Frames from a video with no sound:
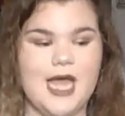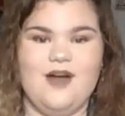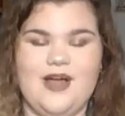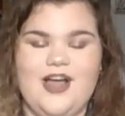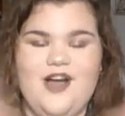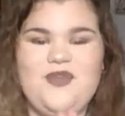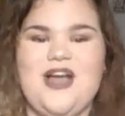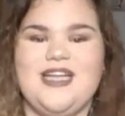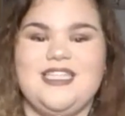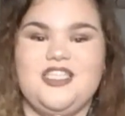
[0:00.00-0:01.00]
I hope you
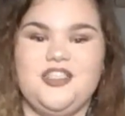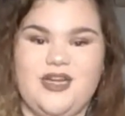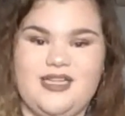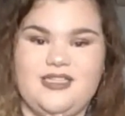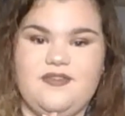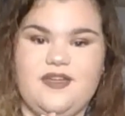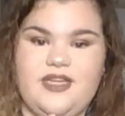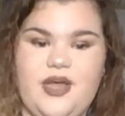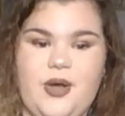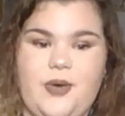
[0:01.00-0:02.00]
guys enjoyed this
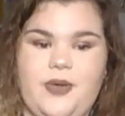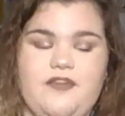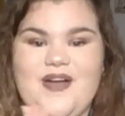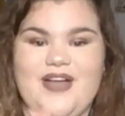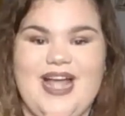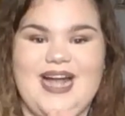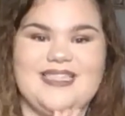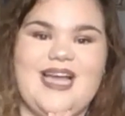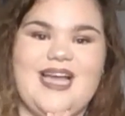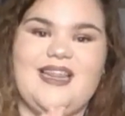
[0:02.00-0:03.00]
video. Okay
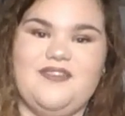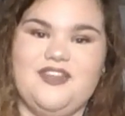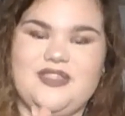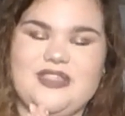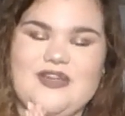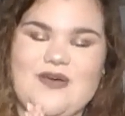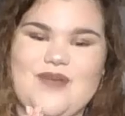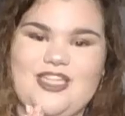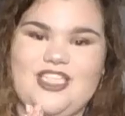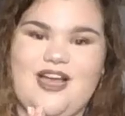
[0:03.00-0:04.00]
guys, I love you so
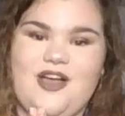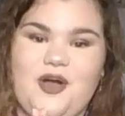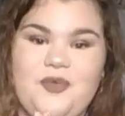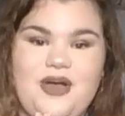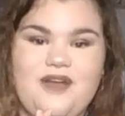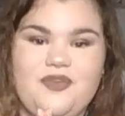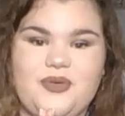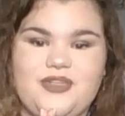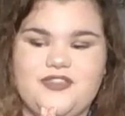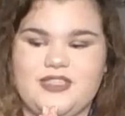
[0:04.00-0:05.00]
much. I hope you have a
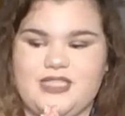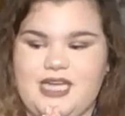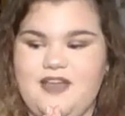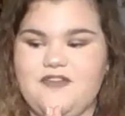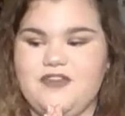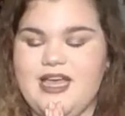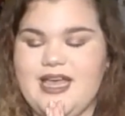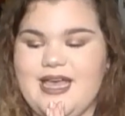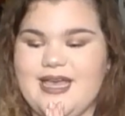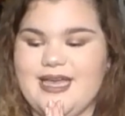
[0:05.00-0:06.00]
wonderful life,
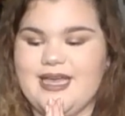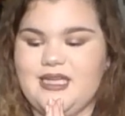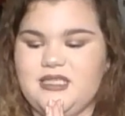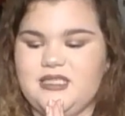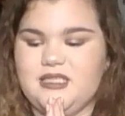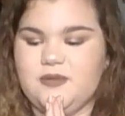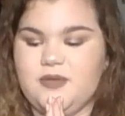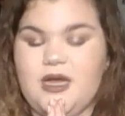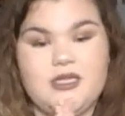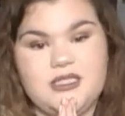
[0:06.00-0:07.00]
and
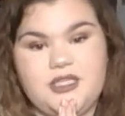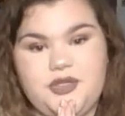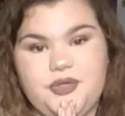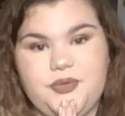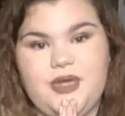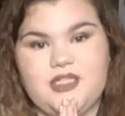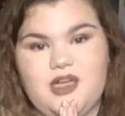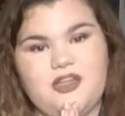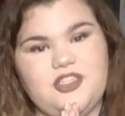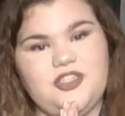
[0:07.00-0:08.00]
I'll see you and
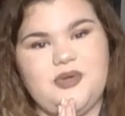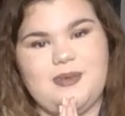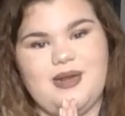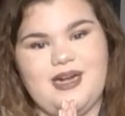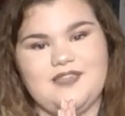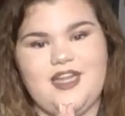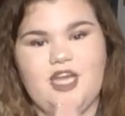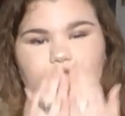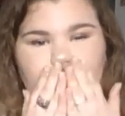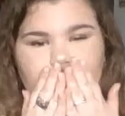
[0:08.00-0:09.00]
talk to you in my next
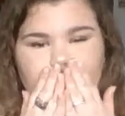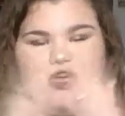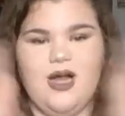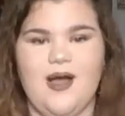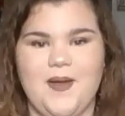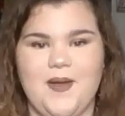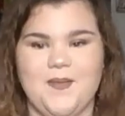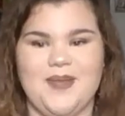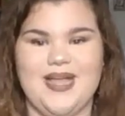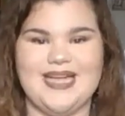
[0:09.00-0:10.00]
video.
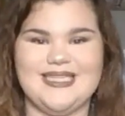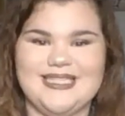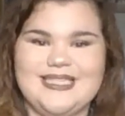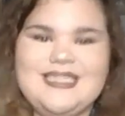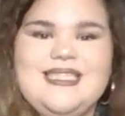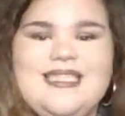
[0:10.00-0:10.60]
Bye, guys.